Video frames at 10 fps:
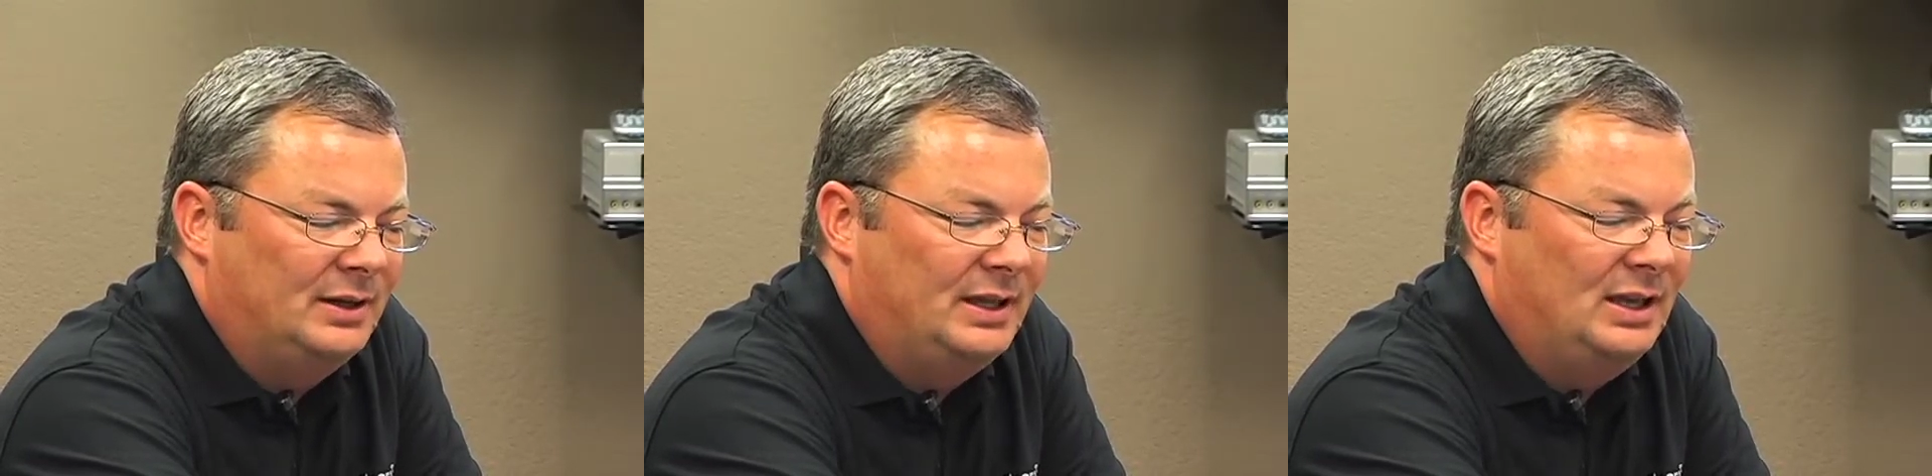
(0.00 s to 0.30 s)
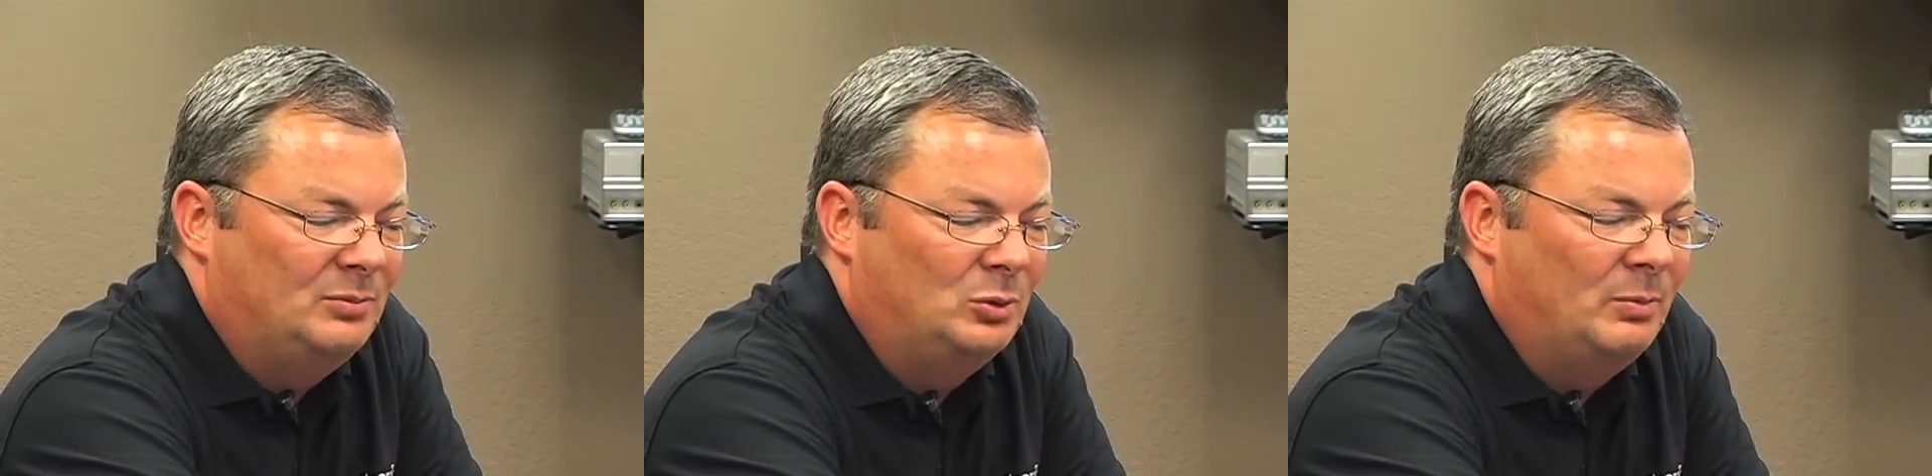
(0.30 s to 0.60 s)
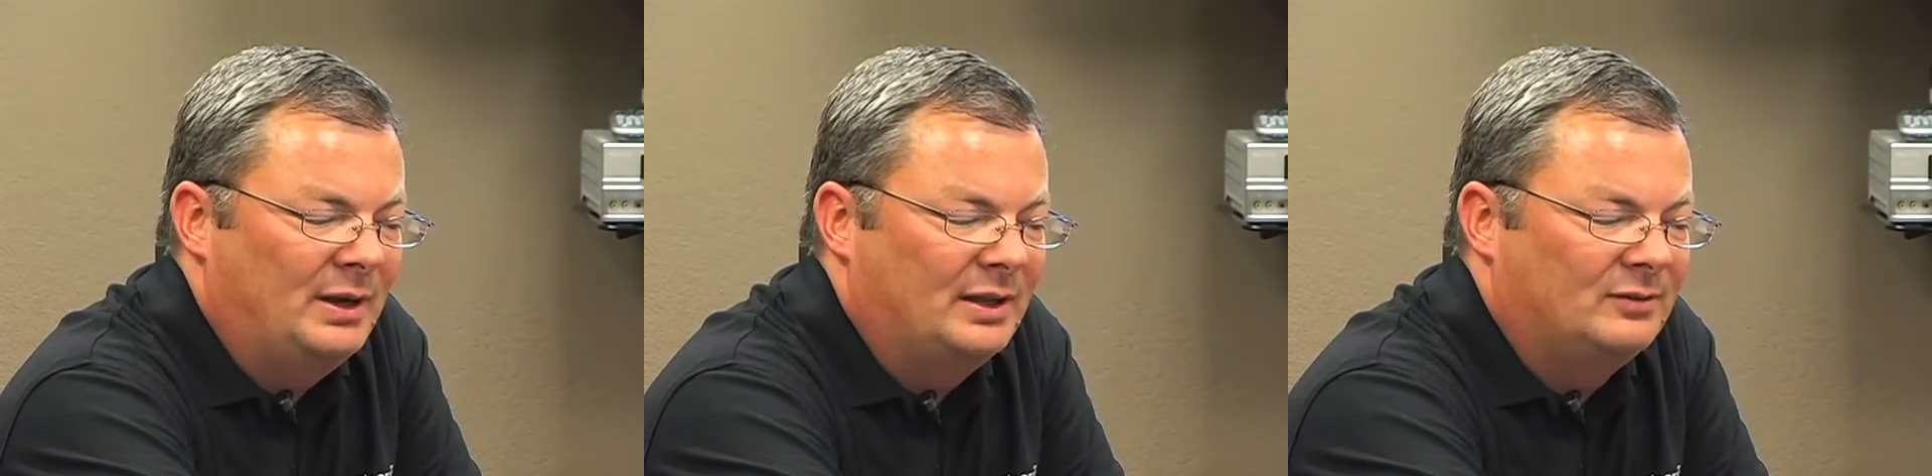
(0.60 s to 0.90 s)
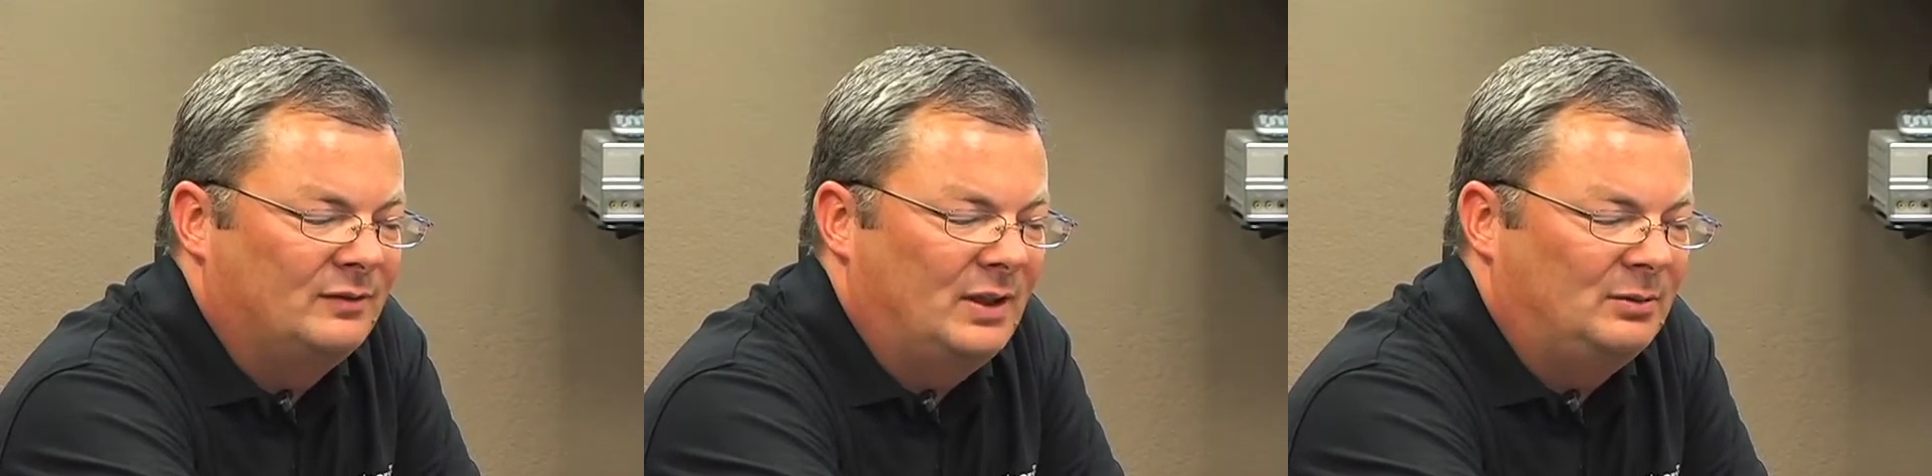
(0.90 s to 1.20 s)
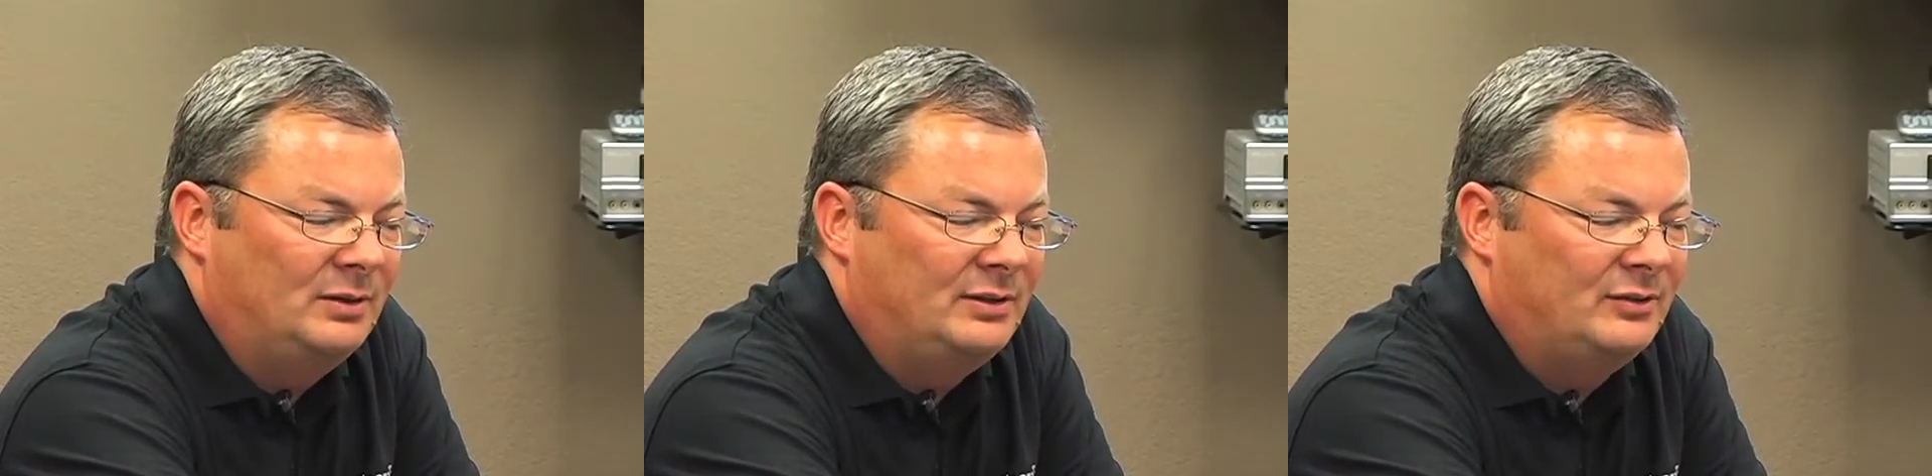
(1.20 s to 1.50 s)
And again, it pulled my next
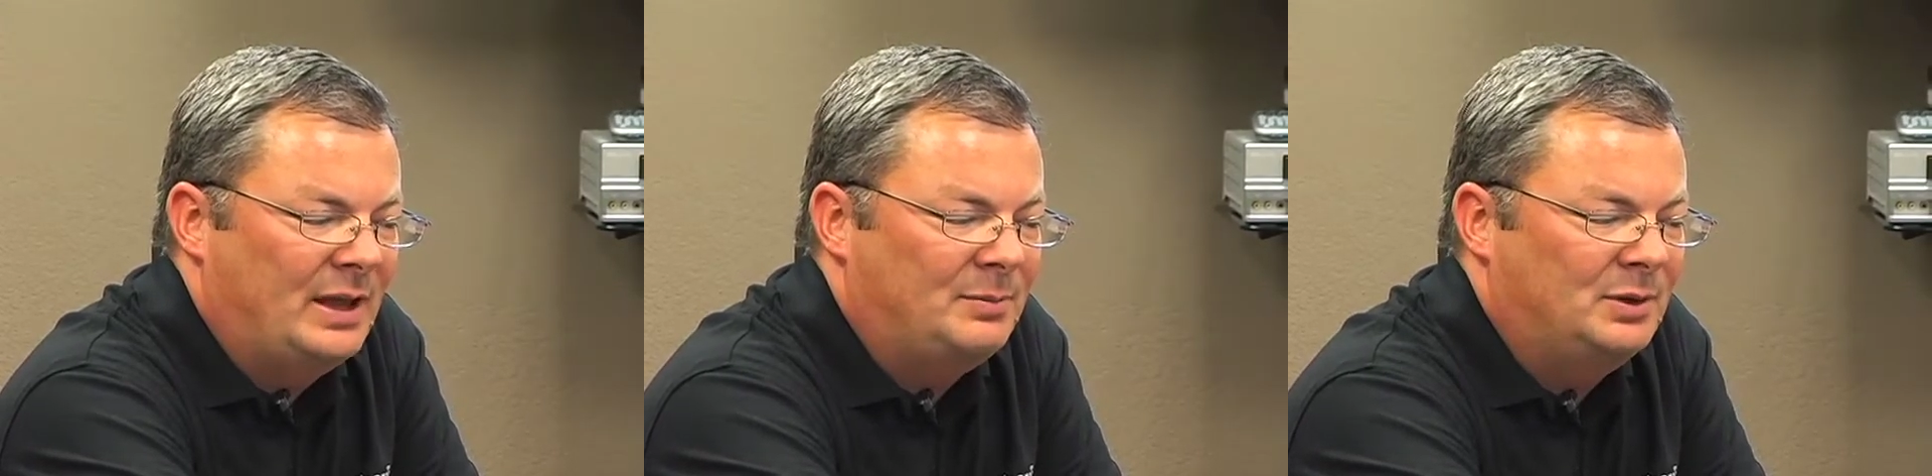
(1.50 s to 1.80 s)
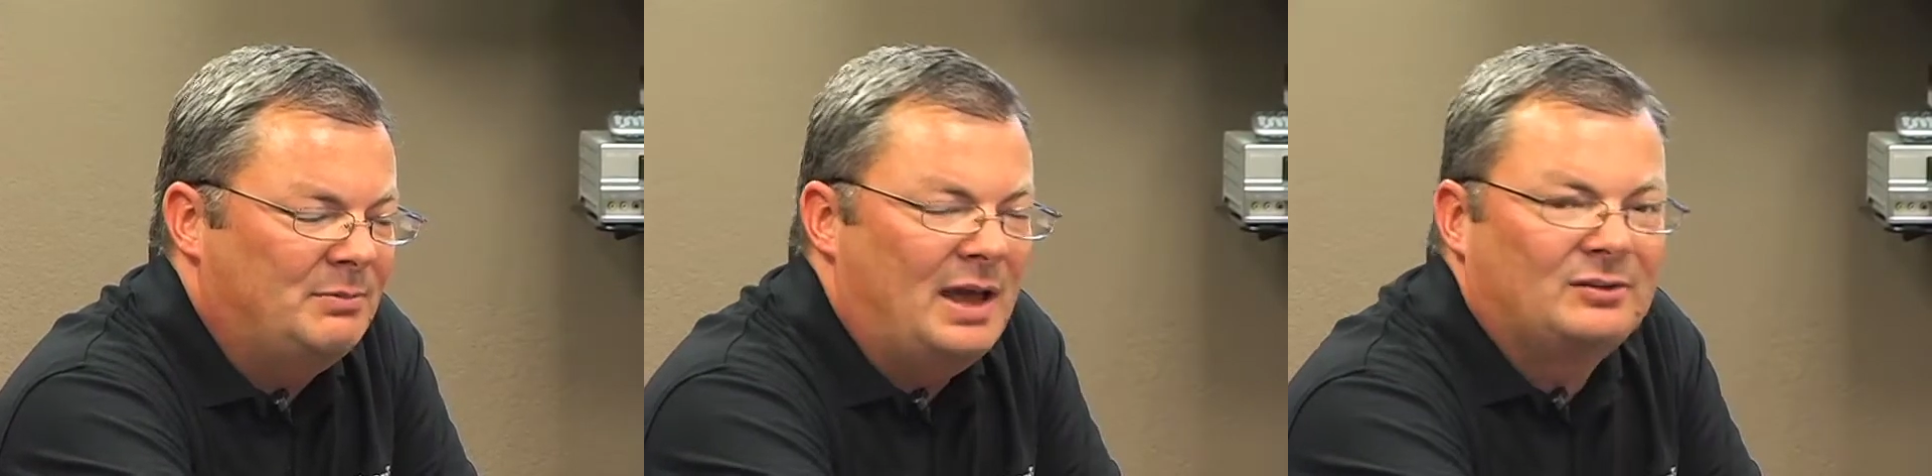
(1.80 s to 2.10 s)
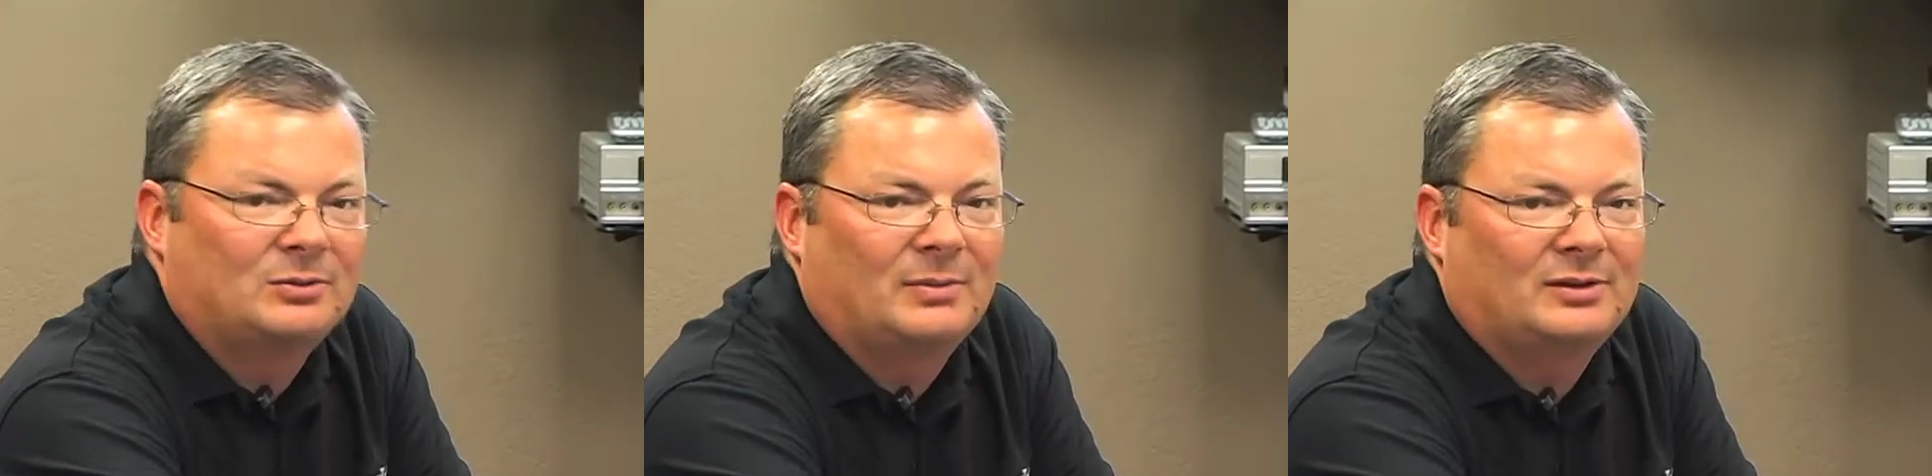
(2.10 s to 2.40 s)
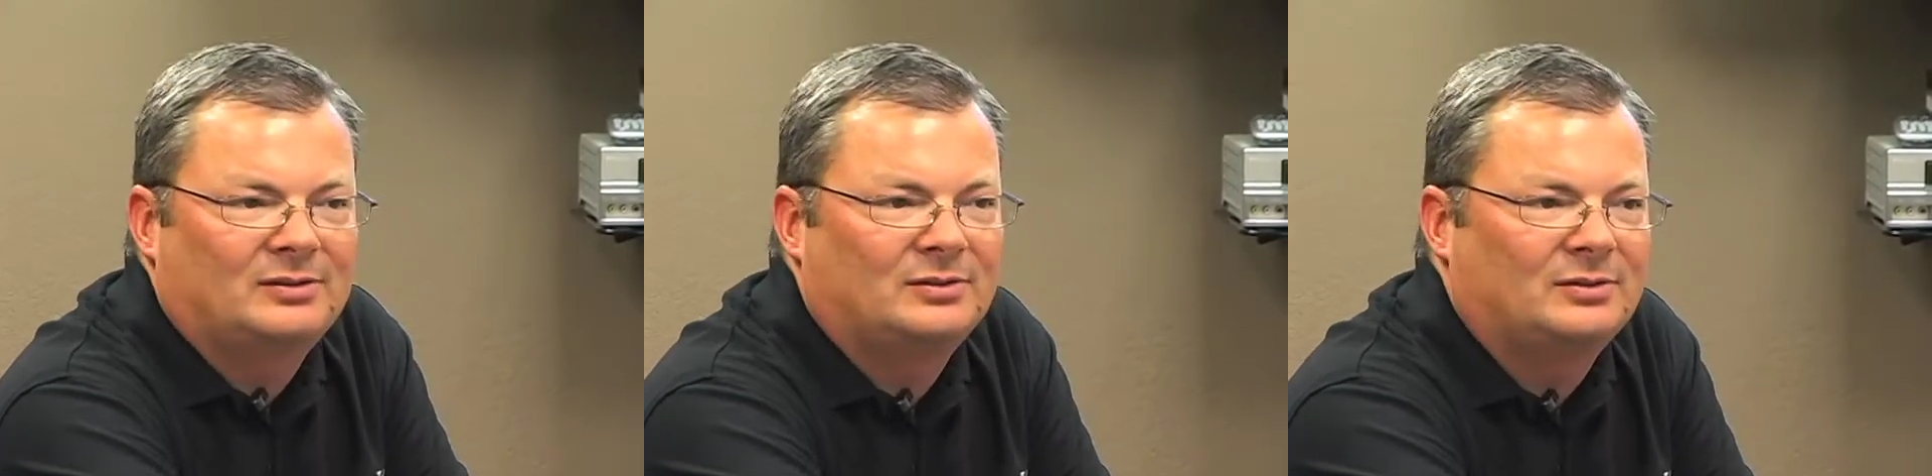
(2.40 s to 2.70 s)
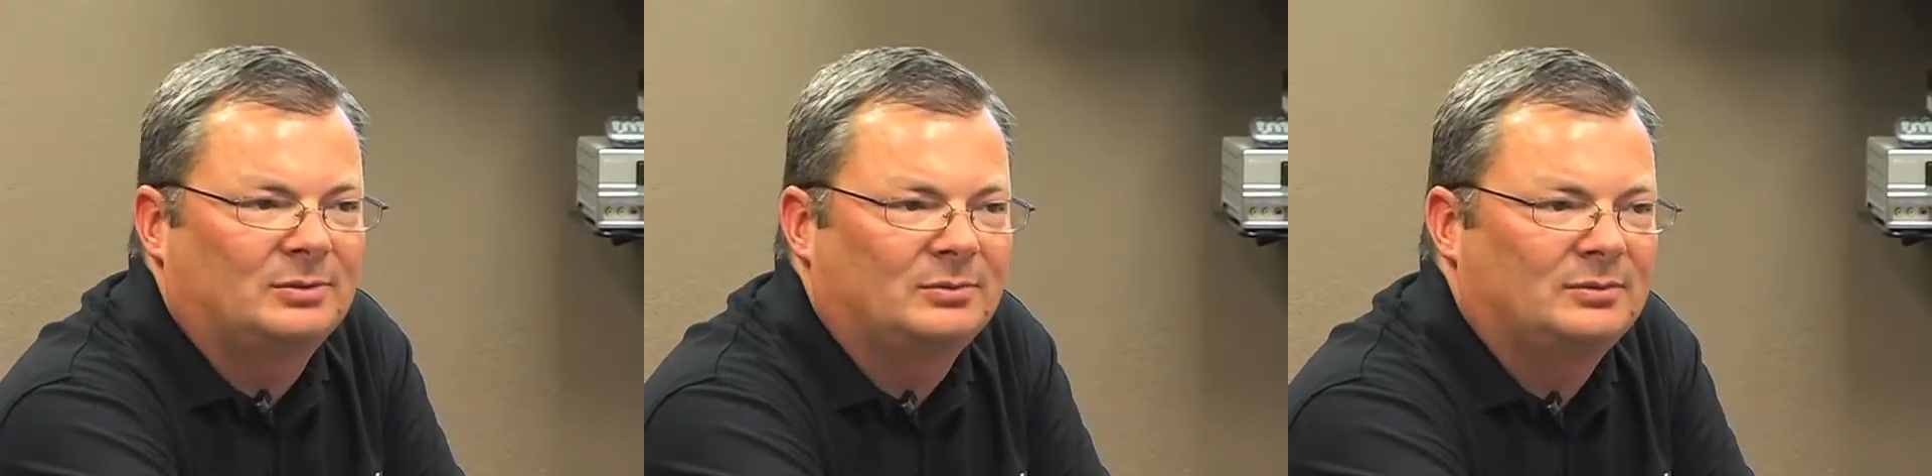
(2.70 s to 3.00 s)
available, and it just happened to match on my
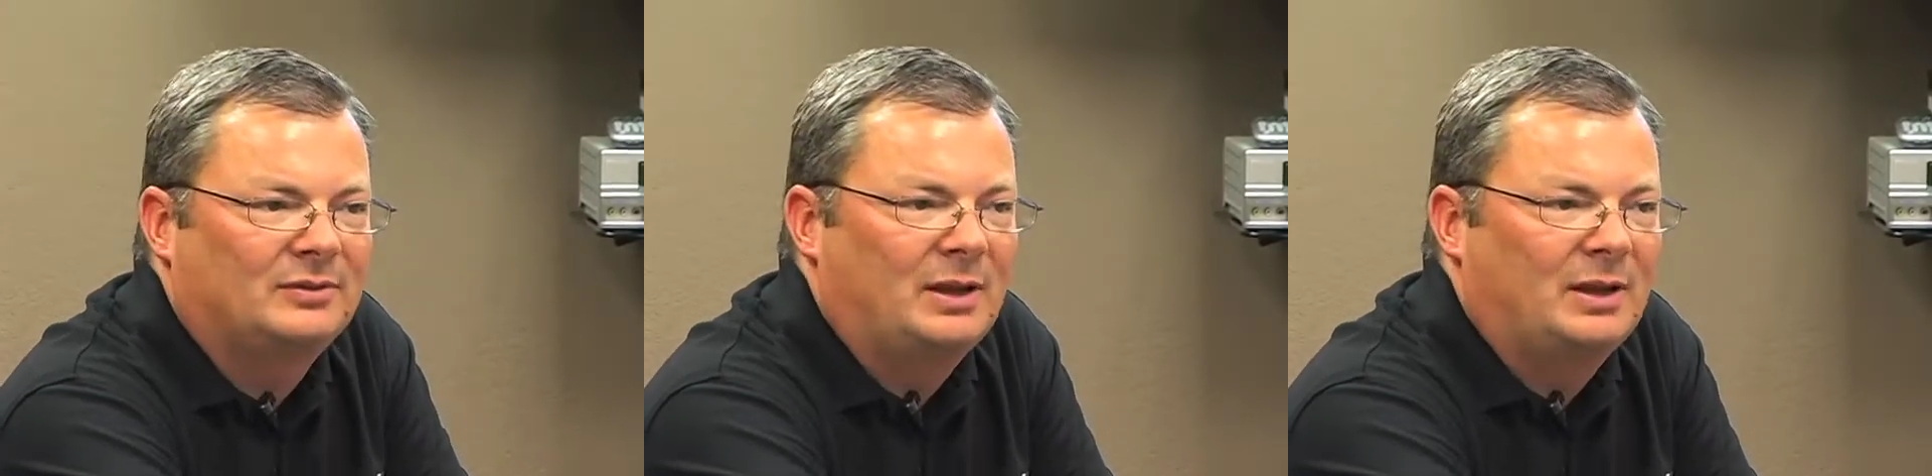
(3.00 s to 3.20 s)
system.